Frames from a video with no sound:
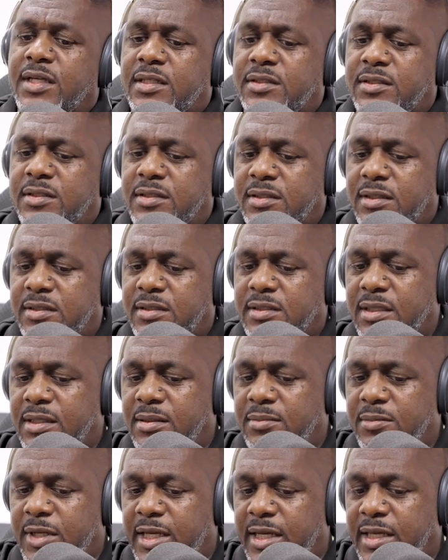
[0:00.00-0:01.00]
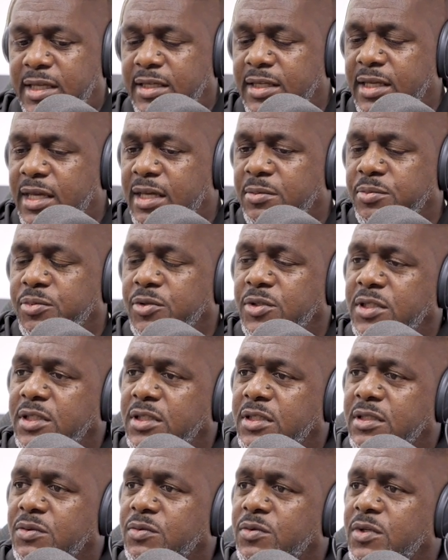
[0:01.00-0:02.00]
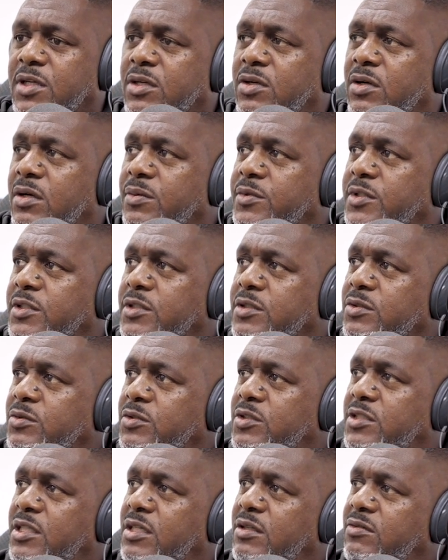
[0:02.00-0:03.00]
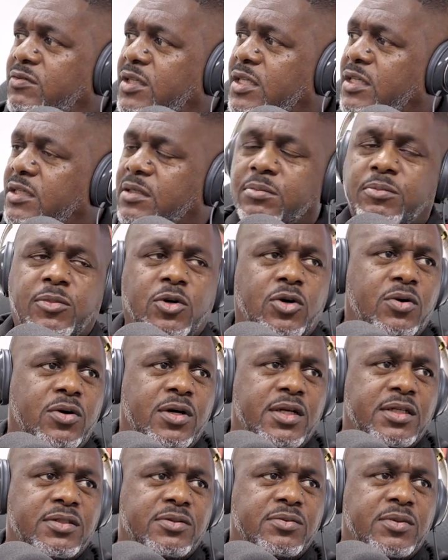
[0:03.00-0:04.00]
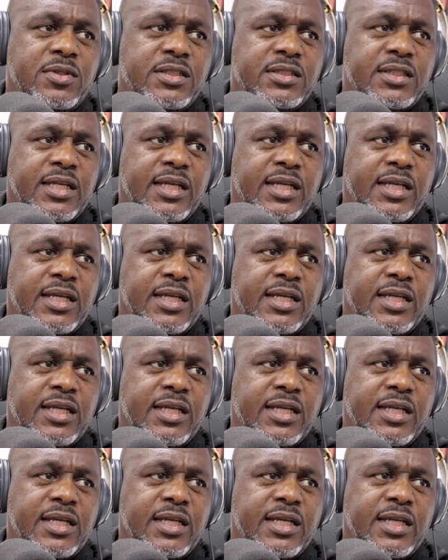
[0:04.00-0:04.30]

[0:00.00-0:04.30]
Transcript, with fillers: that, because it seemed like he had a pretty good career going with the Zeus TV and the Boys. What is